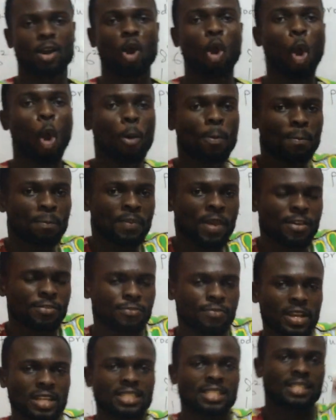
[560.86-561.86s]
or
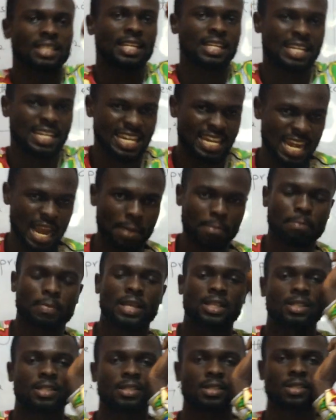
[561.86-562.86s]
perfect
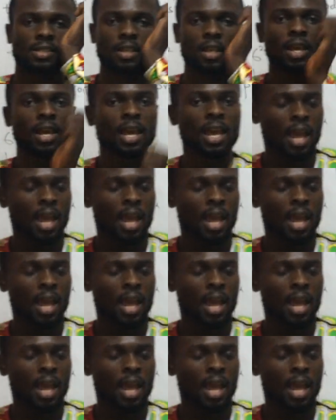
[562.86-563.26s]
numbers.